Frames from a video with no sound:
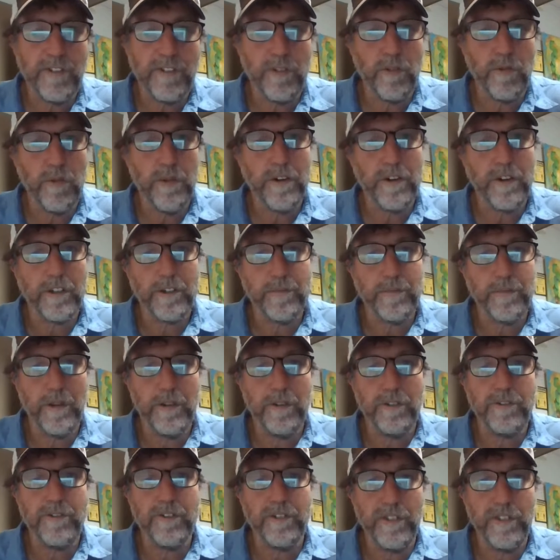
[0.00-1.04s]
So we were
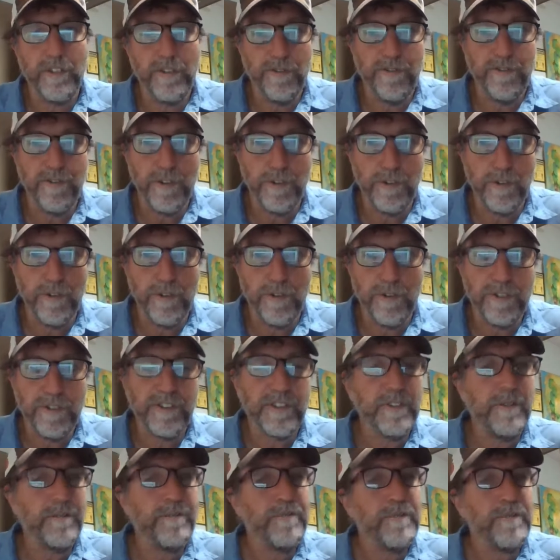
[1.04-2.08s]
exposed to new
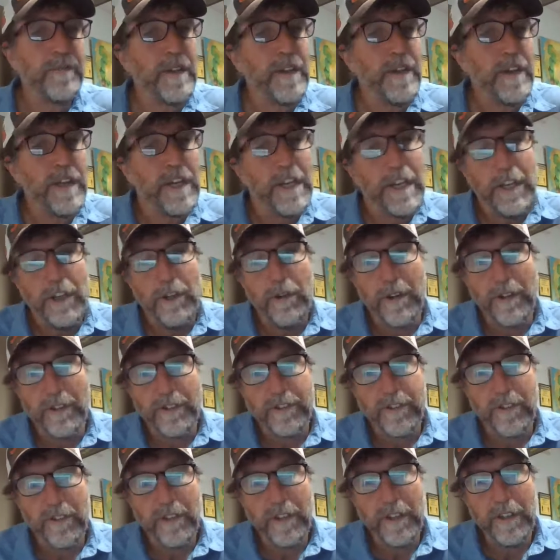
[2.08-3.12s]
foods. You can
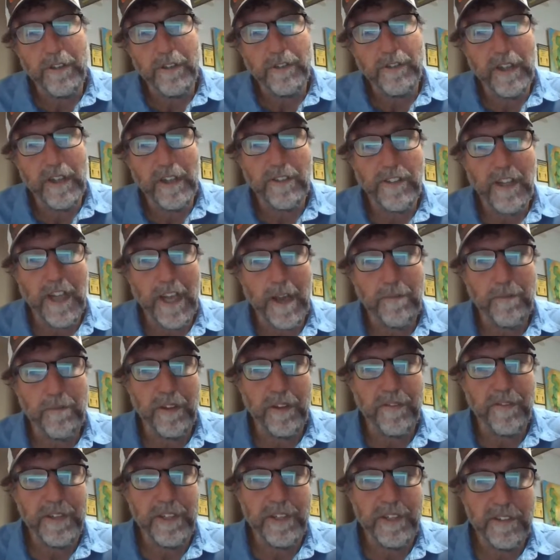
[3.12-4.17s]
certainly use the example
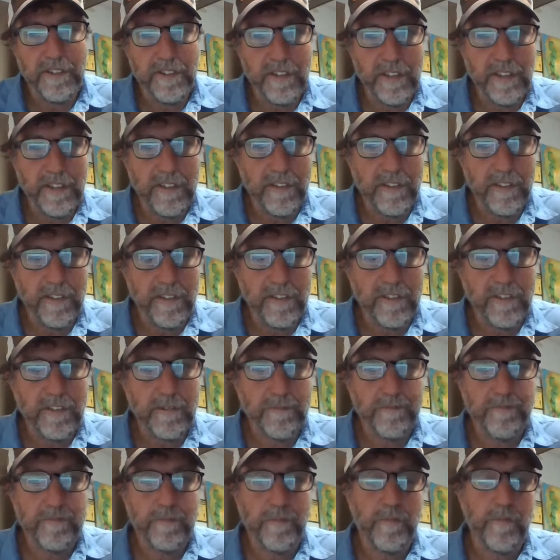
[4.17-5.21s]
of the diseases.
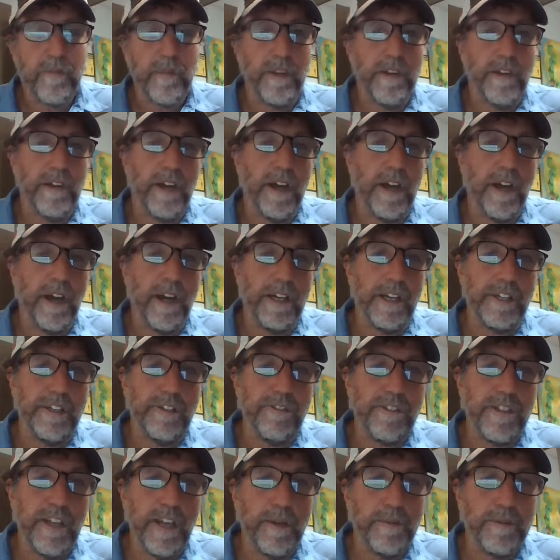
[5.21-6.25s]

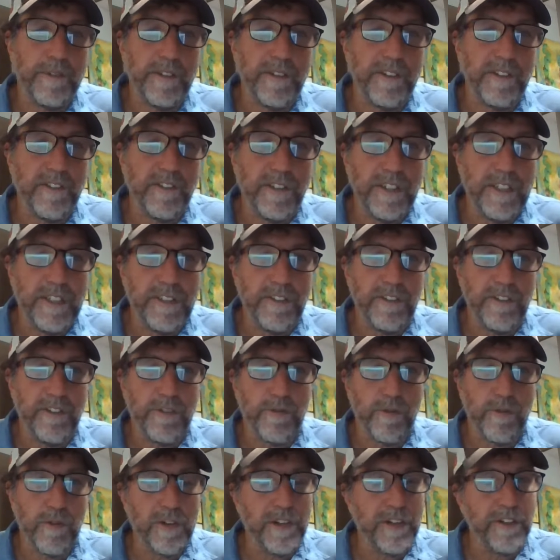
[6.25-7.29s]
New types of
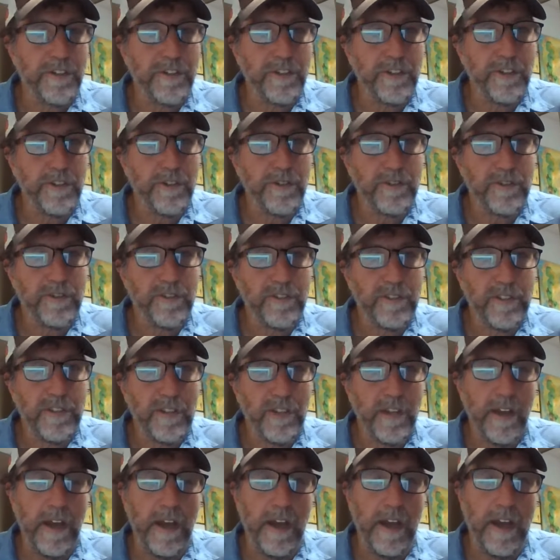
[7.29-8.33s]
diseases were introduced
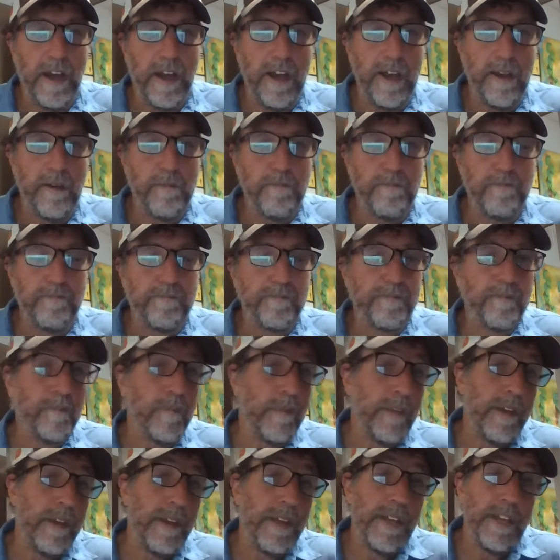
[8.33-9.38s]

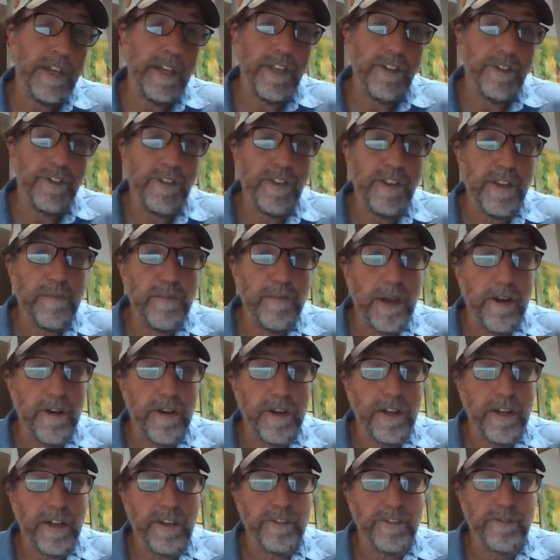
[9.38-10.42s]
into the
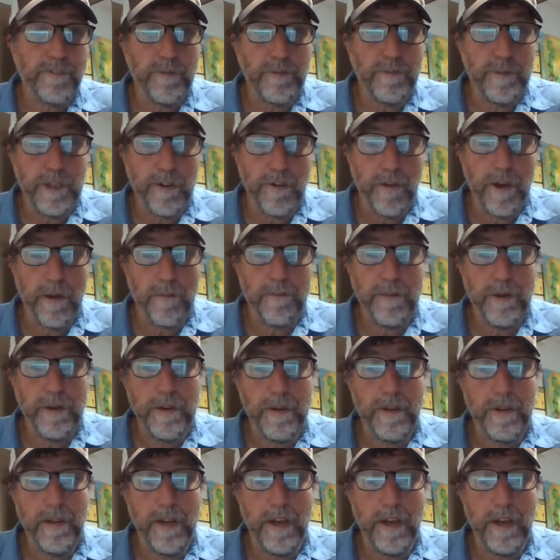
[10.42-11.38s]
Americas from Europe.